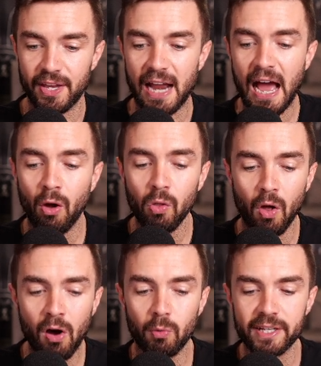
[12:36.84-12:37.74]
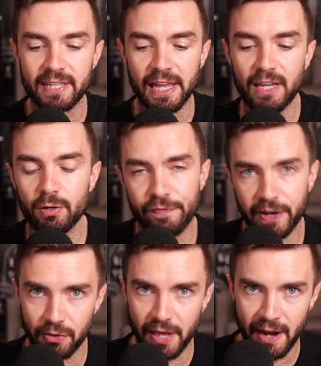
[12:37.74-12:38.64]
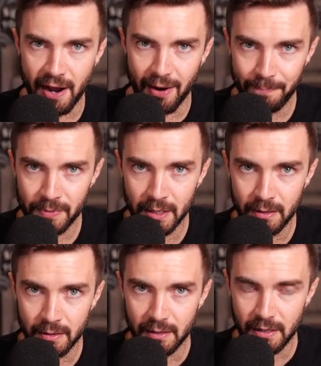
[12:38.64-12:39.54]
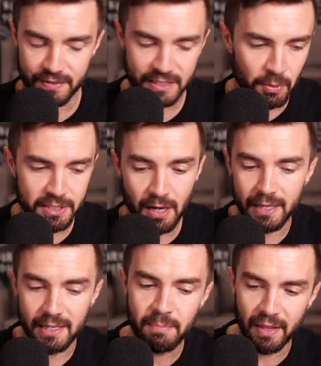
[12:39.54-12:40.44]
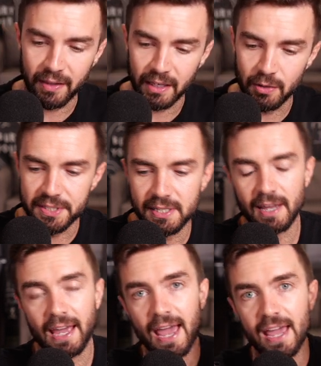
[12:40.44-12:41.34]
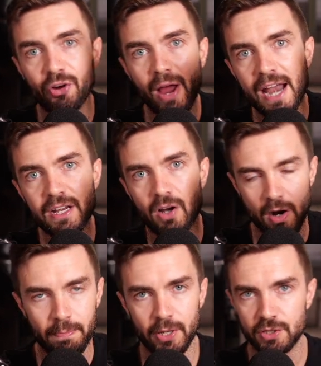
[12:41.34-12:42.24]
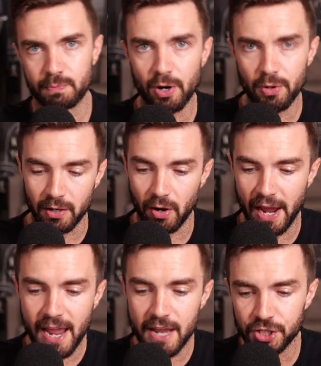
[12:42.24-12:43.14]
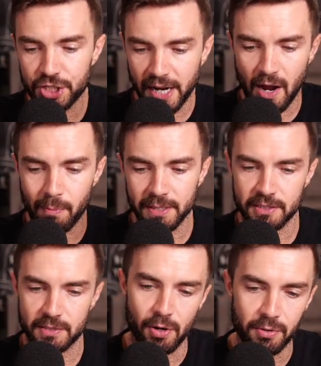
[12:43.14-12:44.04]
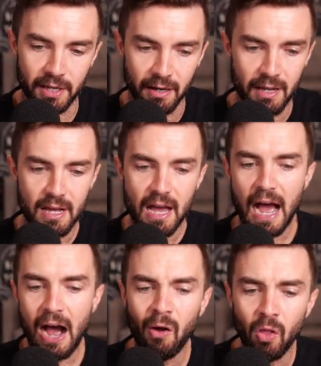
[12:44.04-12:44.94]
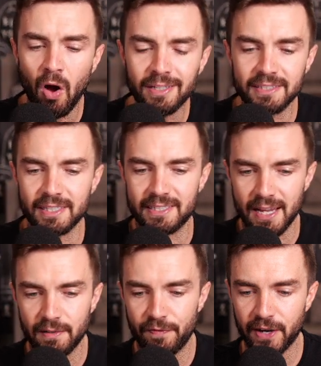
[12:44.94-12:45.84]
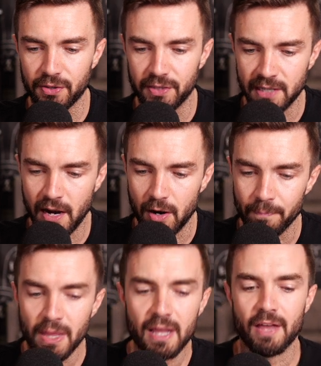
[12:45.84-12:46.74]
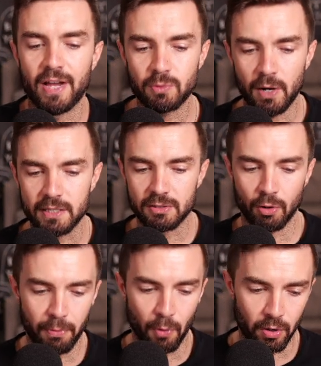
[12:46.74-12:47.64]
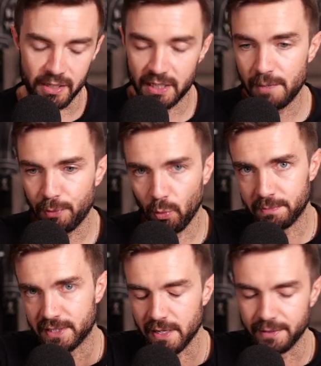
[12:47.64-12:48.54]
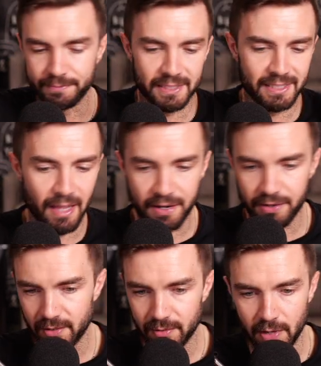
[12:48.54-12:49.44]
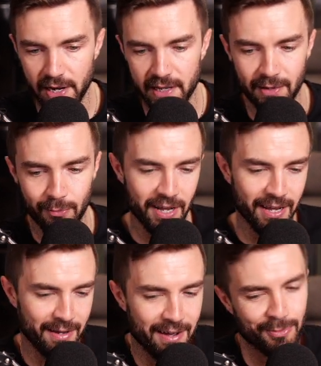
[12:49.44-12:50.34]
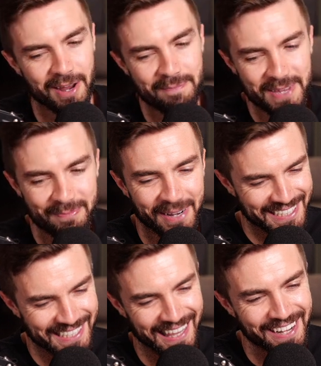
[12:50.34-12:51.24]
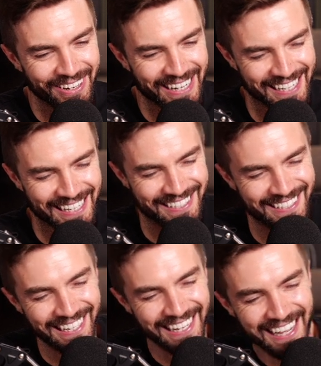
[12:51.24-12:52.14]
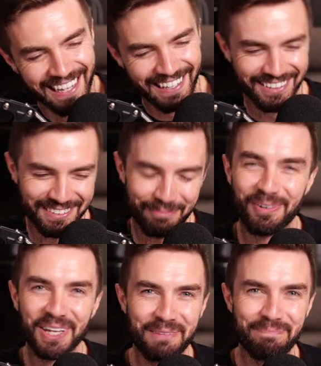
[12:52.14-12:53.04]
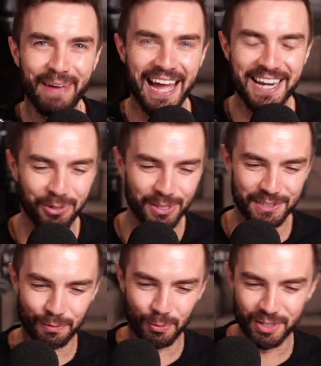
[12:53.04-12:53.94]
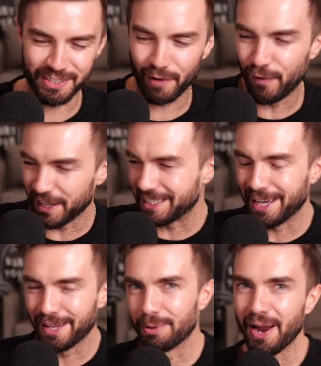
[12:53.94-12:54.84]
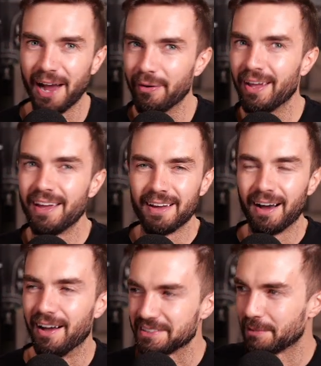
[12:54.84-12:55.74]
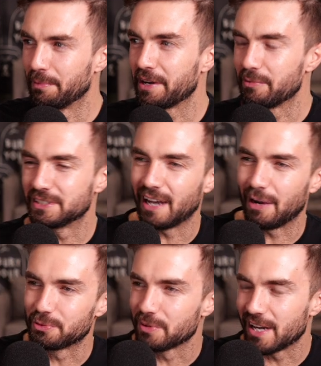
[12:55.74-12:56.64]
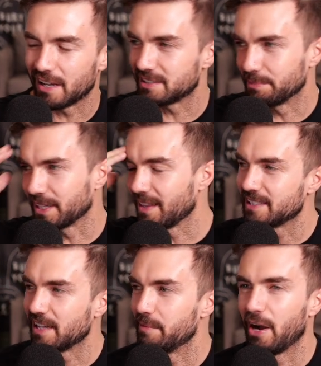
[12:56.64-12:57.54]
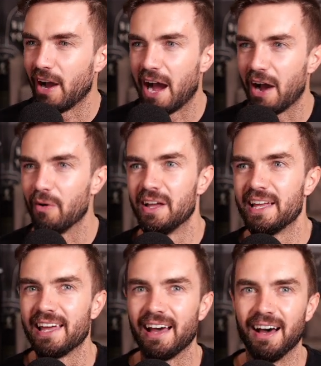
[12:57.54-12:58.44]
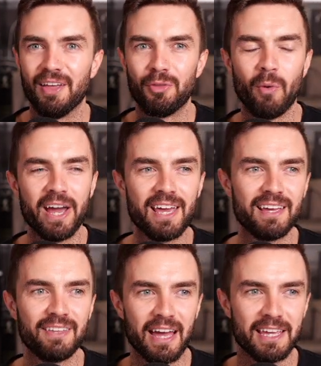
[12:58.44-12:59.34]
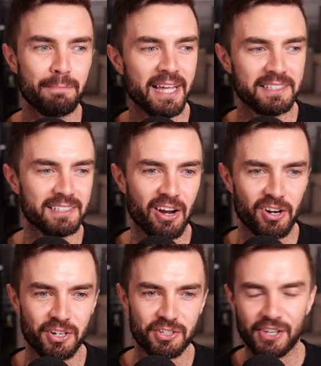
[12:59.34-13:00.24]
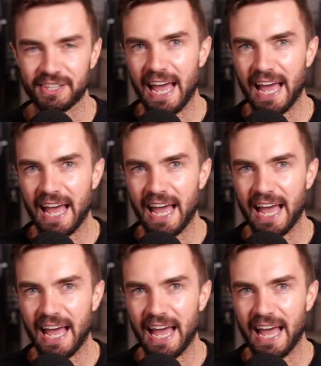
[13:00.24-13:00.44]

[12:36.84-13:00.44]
then how long would it take you to figure that out? If someone's not emailing you and saying, hey, your add to cart button's broken, or hey, your checkout button's broken, how long does it take to figure this out? And that's why it's so important to keep your website slender, right? And what I mean by slender is, that was a really bad choice of words. I feel like Dan Brown, I was reading something last night about how the way that he paints his characters, like the